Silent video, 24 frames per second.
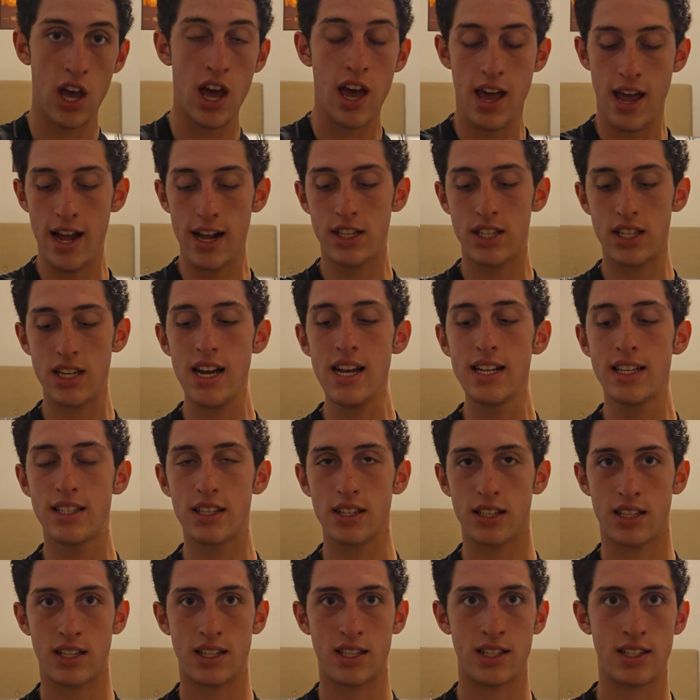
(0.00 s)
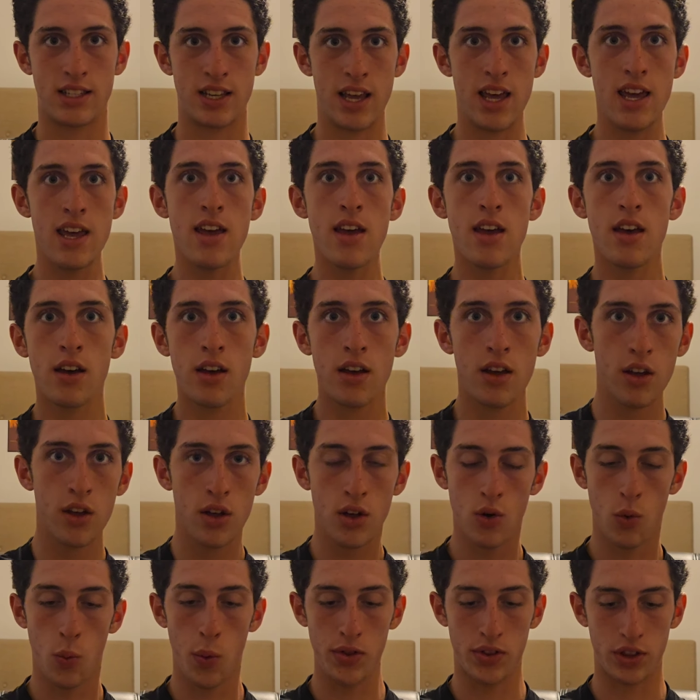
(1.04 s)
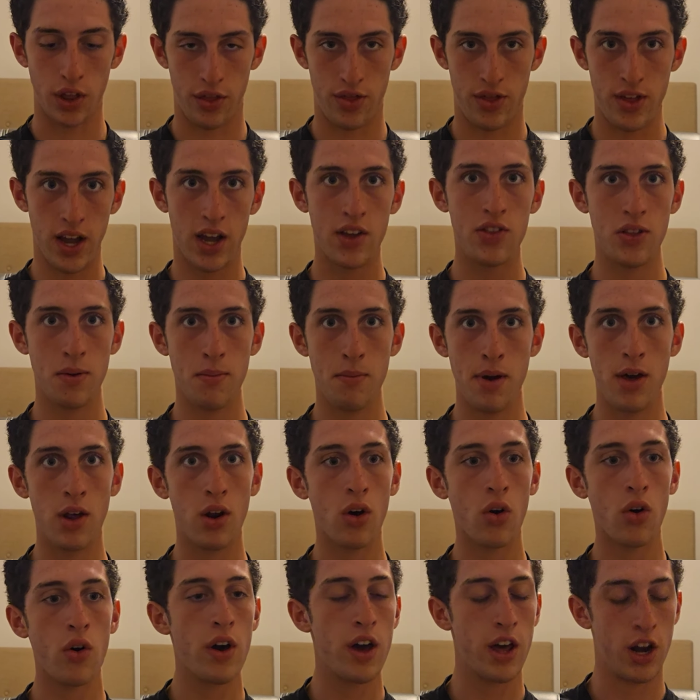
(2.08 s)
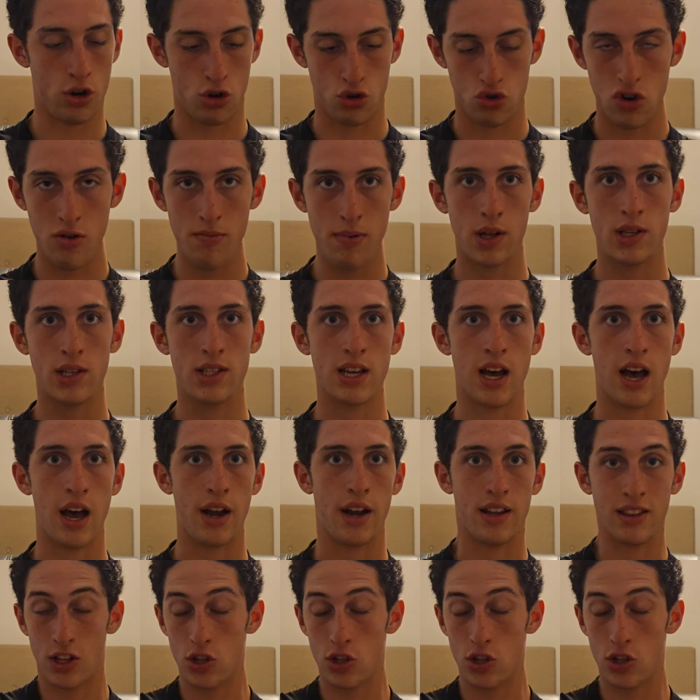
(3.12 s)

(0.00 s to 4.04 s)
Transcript: it's a C with the thing in the middle and a strip outside.